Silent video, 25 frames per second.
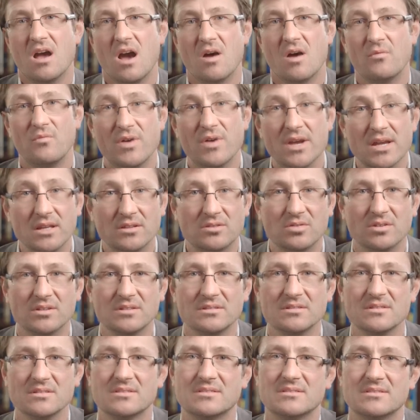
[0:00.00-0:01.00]
A way to
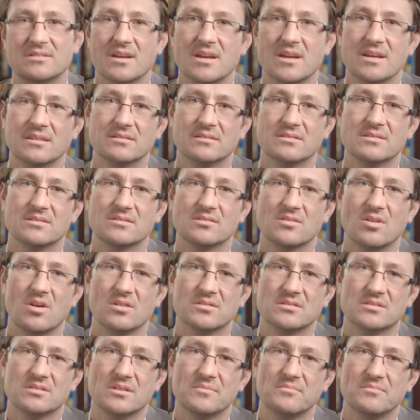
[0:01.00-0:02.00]
understand this
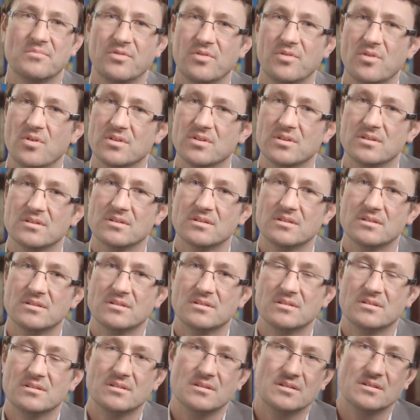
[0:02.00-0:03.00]
concept further
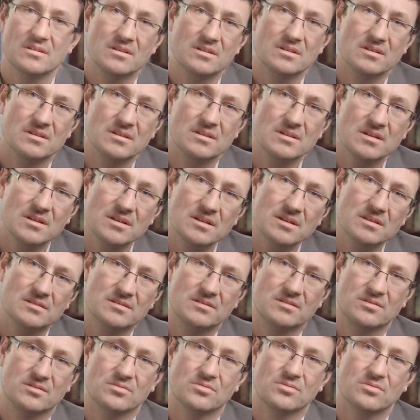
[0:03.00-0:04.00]

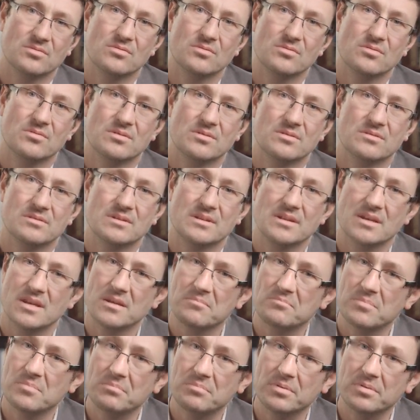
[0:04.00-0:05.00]
is through the
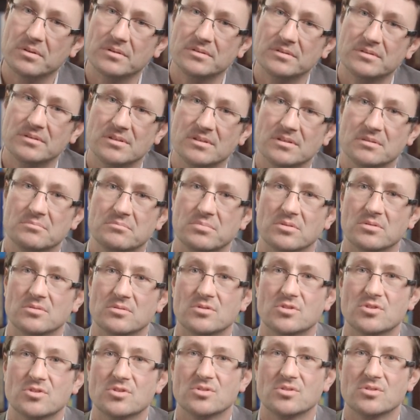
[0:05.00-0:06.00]
capability
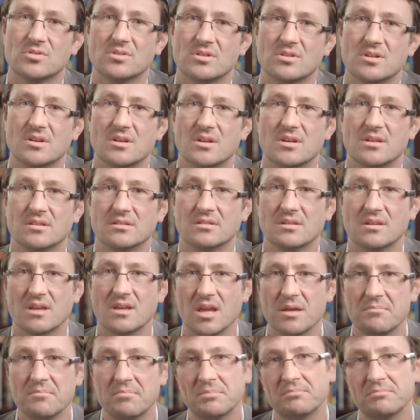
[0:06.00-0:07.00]
approach. The
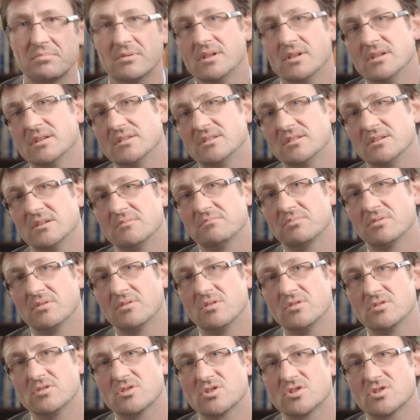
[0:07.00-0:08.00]
capability
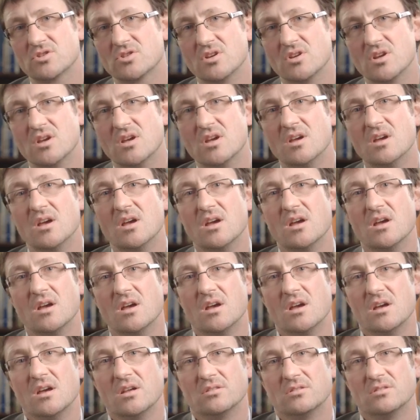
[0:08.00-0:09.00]
approach
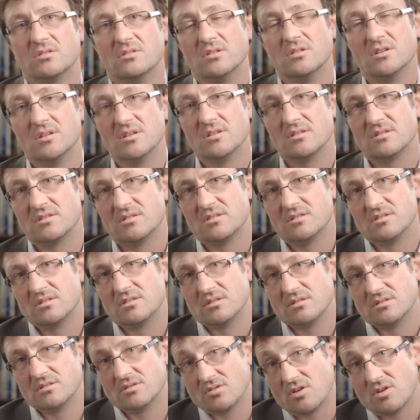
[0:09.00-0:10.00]

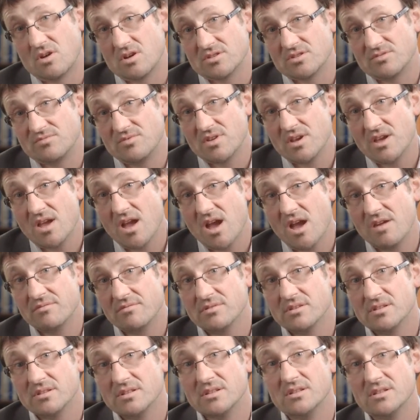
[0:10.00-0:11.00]
draws very
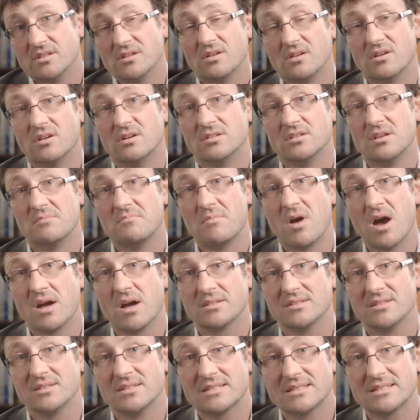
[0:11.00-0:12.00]
heavily on
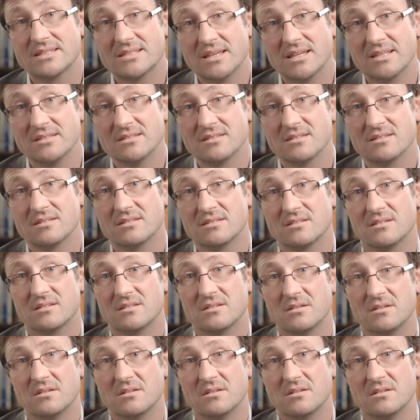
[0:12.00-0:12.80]
Amartya Sen's